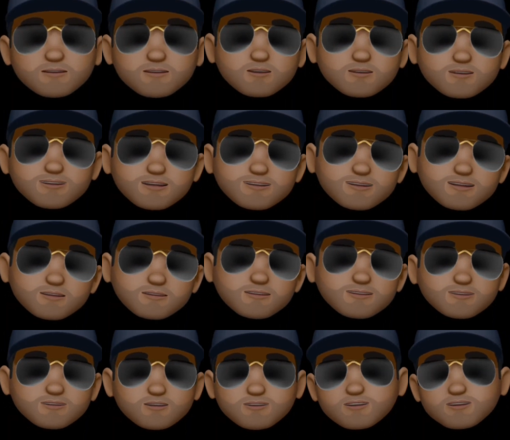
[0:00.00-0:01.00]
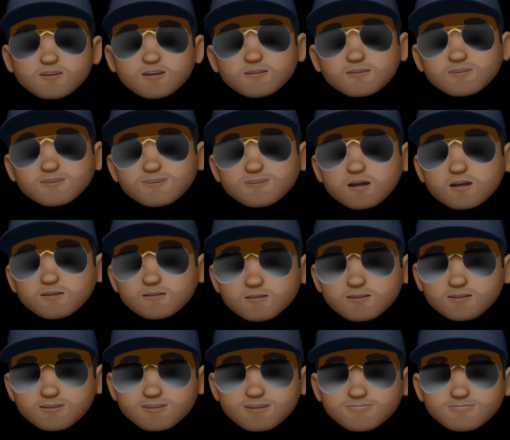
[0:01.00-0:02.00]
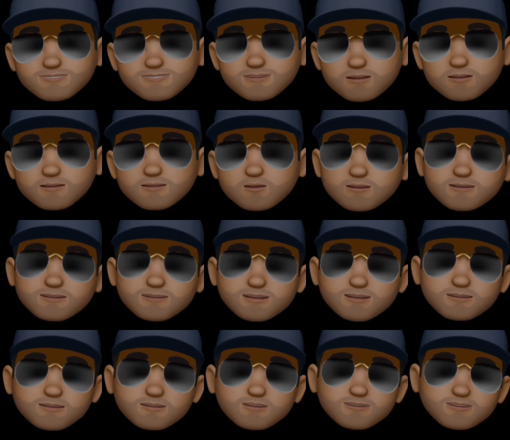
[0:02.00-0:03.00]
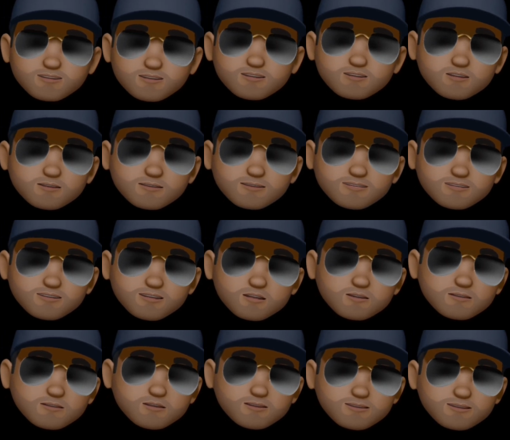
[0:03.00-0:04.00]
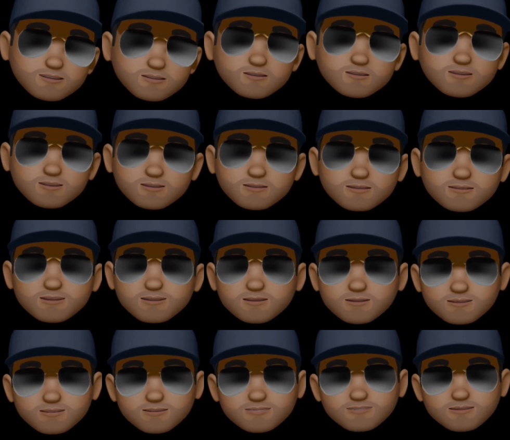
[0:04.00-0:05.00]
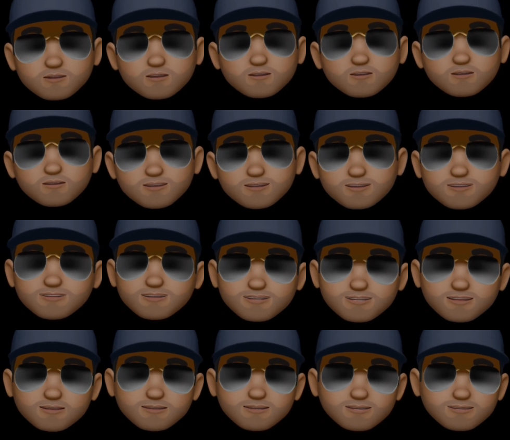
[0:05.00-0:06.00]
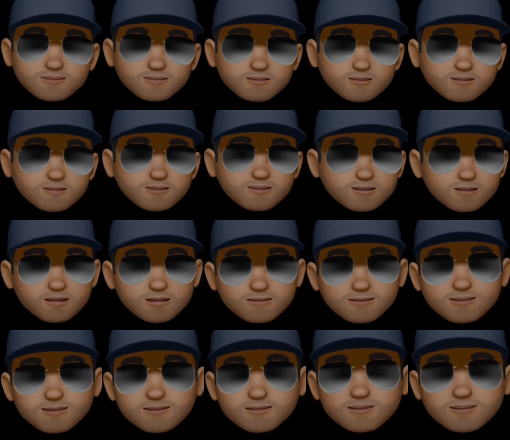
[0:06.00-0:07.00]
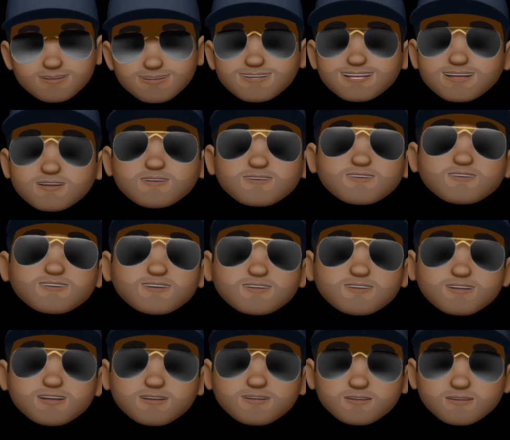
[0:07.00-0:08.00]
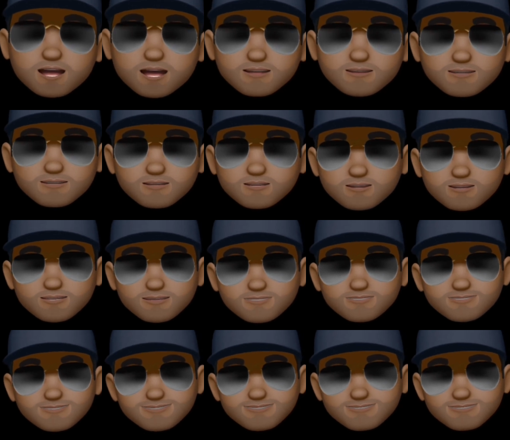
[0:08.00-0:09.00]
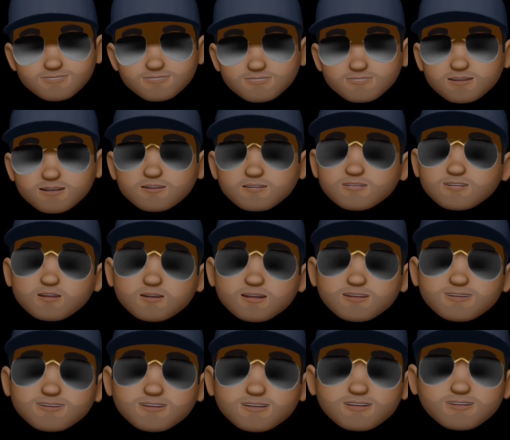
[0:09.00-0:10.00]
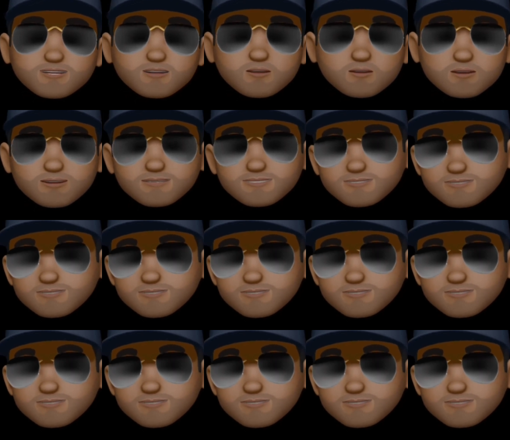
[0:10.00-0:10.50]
to another episode of Urban Stock Market with me, Mr. Urban Stock Market, William Mills. And in this episode, I'm going to break down dividend math for you. So let's get to it.